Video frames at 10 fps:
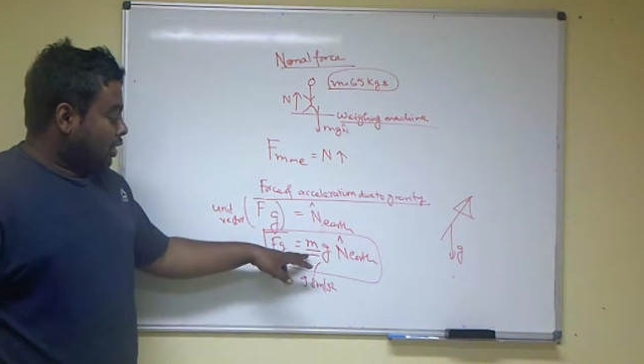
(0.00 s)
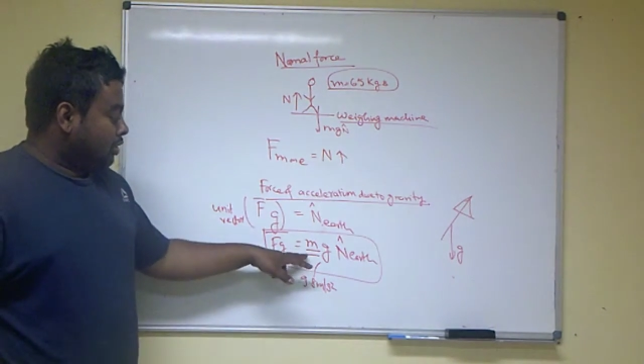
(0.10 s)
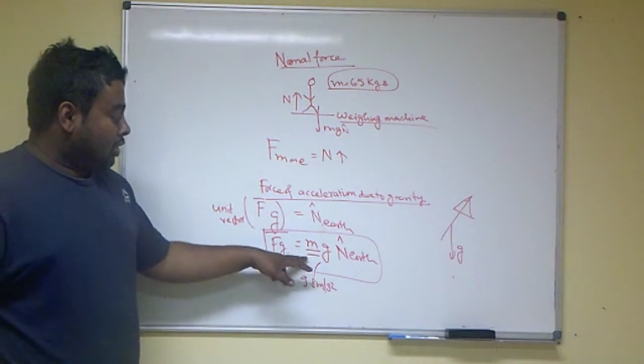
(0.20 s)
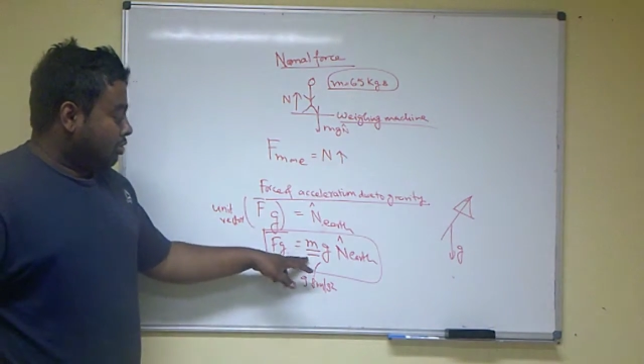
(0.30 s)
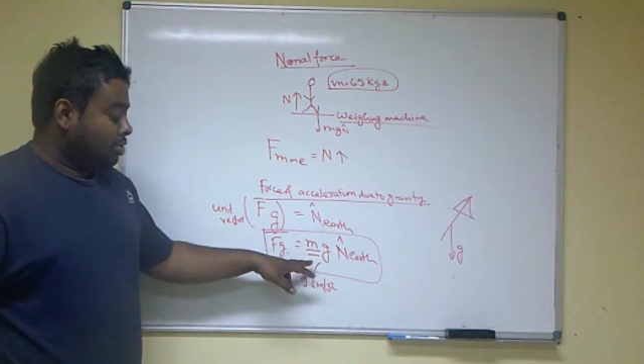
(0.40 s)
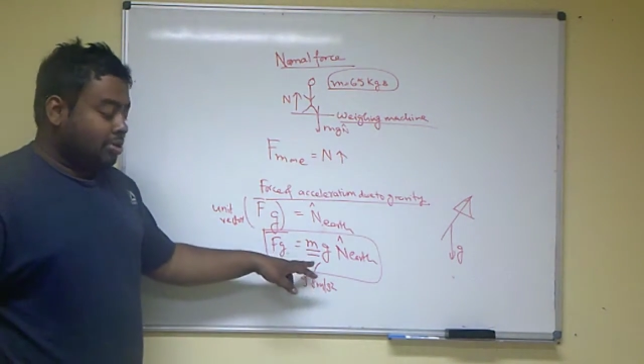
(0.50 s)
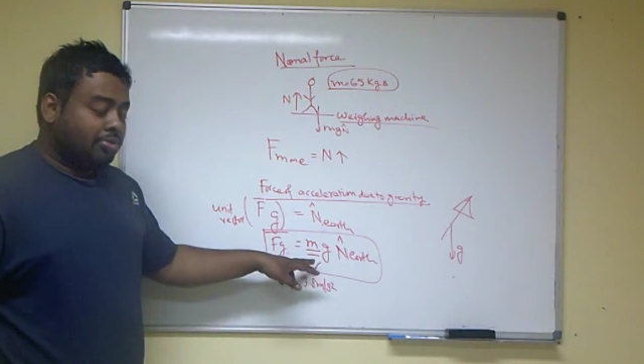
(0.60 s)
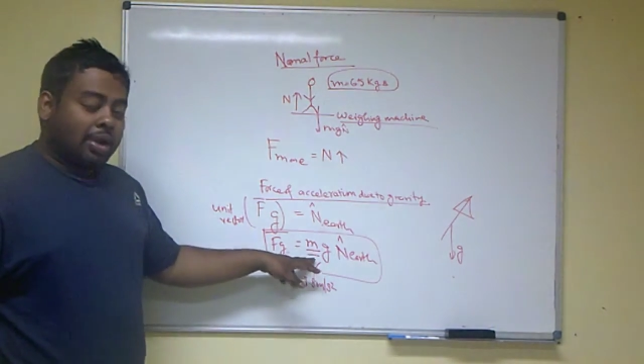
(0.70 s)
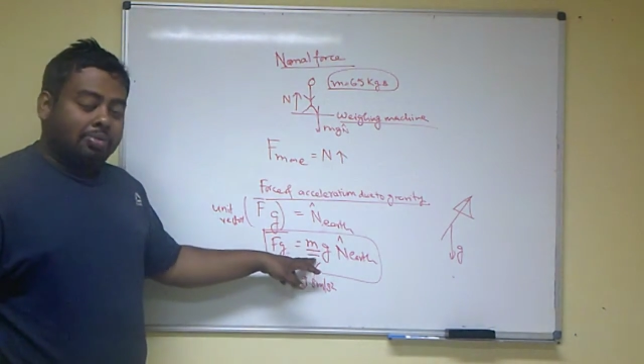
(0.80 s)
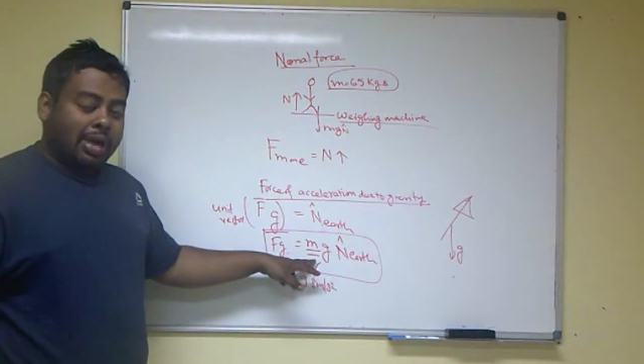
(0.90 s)
That will be
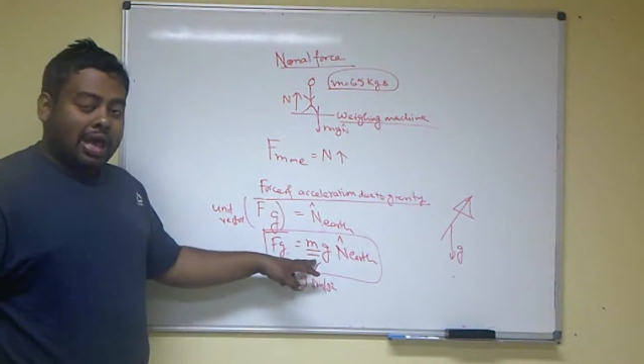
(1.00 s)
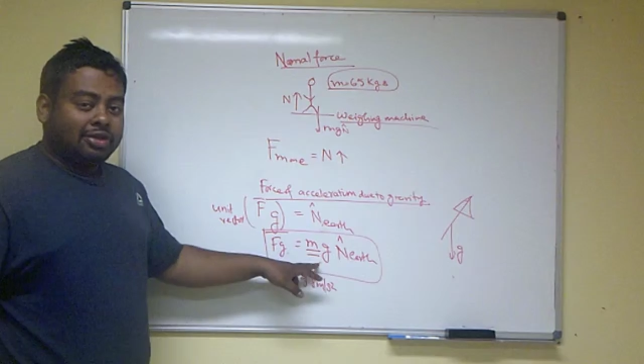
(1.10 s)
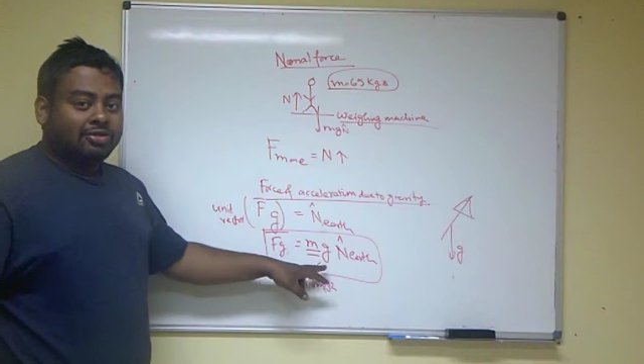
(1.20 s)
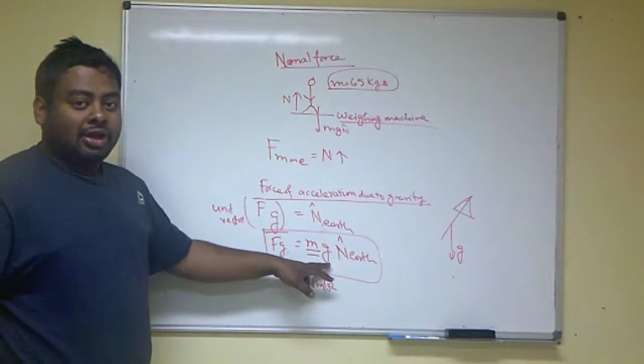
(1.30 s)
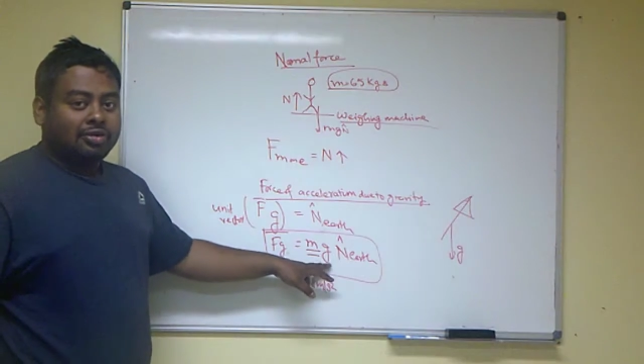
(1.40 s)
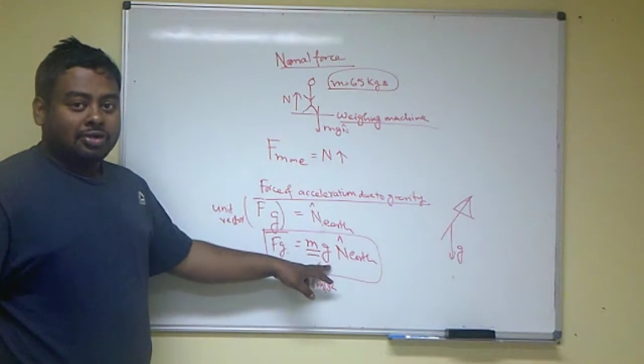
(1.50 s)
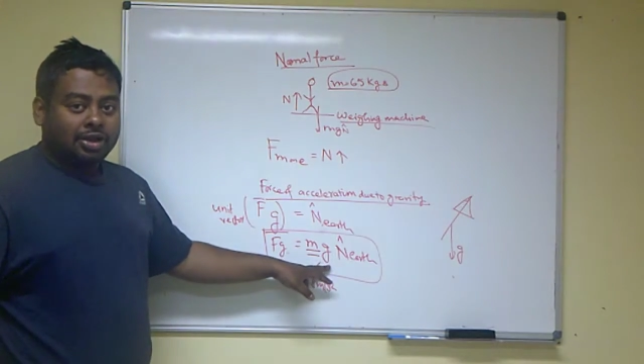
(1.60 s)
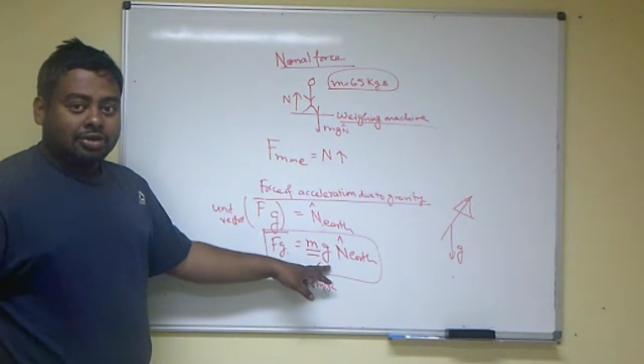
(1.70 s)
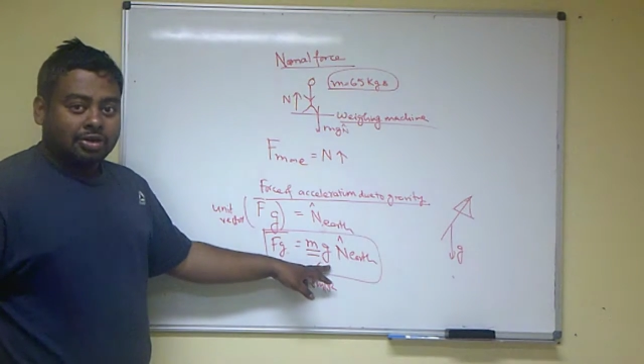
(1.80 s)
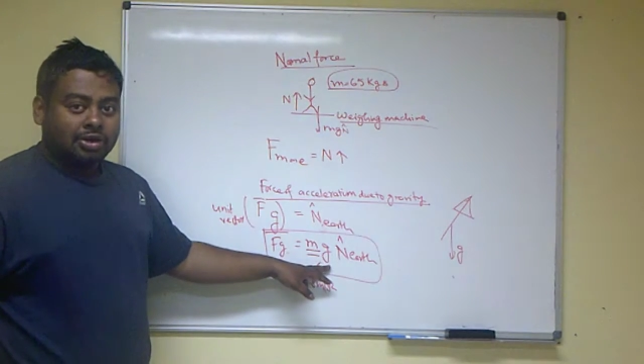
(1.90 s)
my mass times
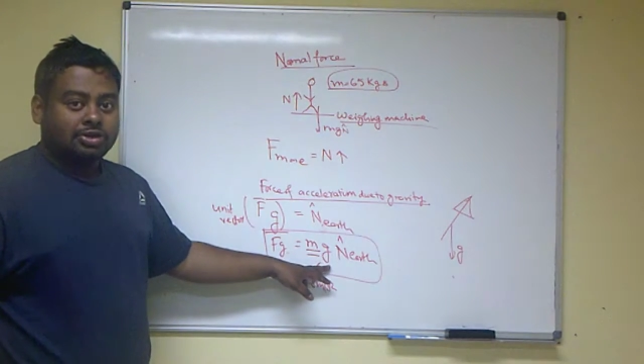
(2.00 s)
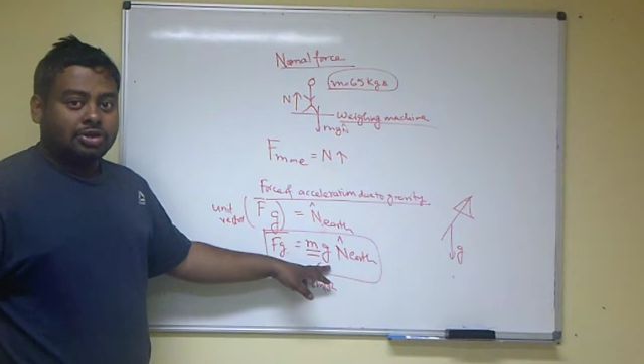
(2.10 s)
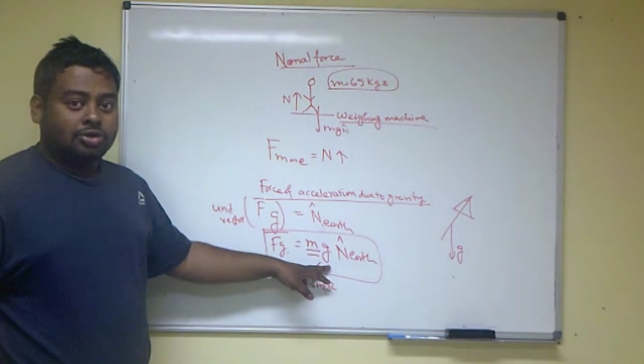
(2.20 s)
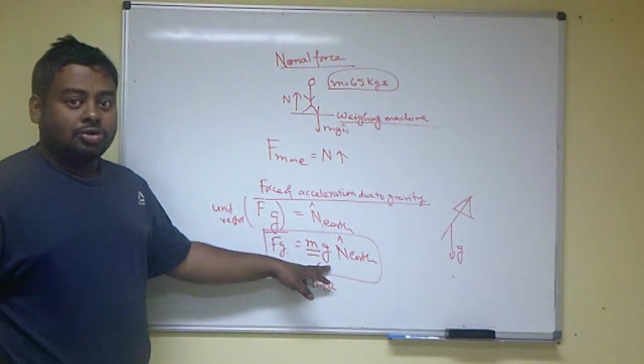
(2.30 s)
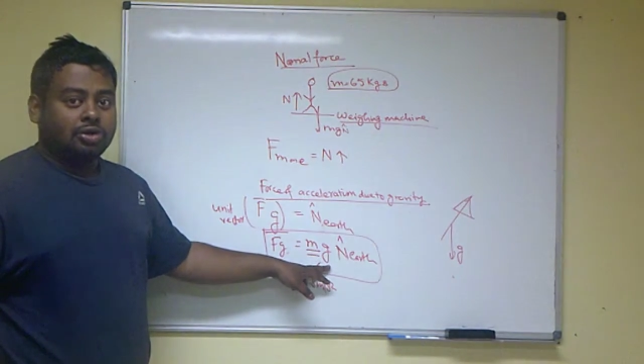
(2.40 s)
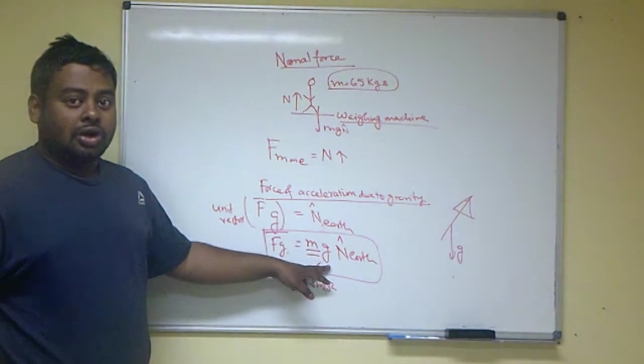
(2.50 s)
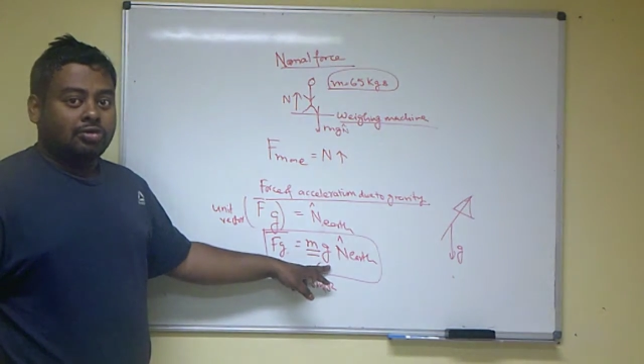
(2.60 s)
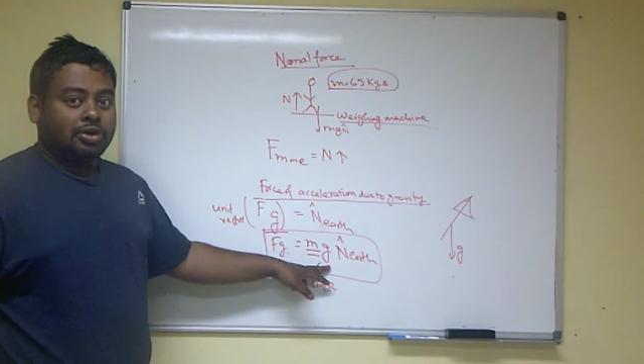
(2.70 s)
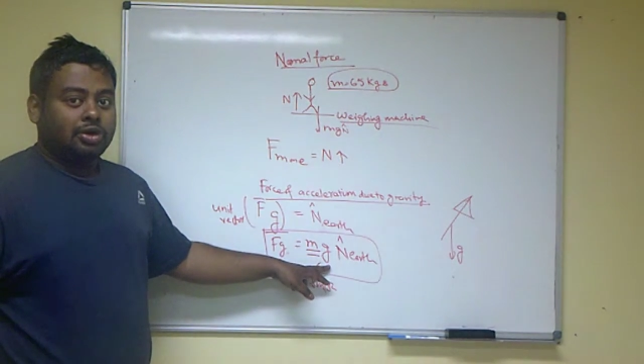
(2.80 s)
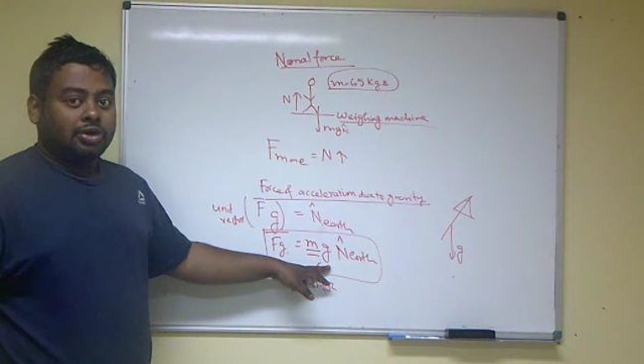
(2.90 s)
acceleration due to
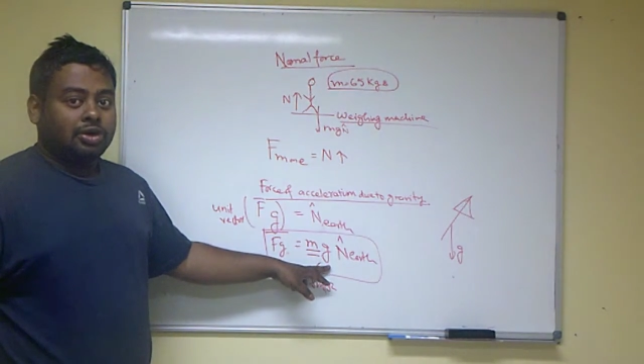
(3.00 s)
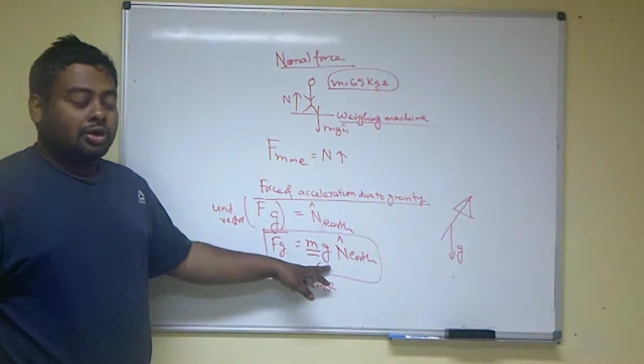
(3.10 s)
gravity